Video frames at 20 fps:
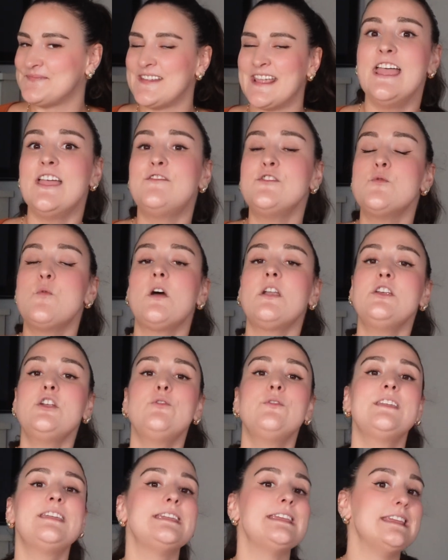If you want to know
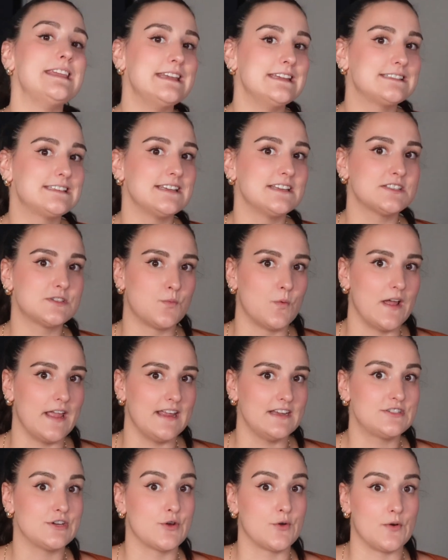the easiest way
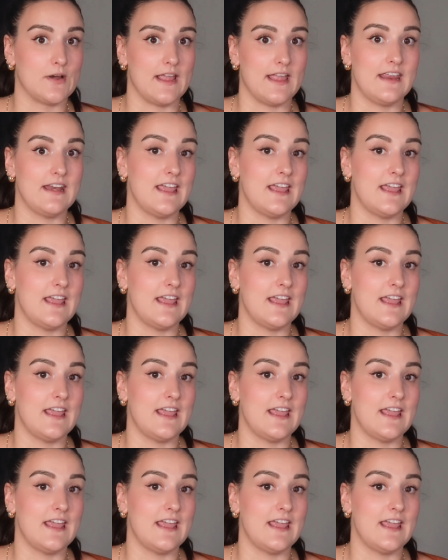to create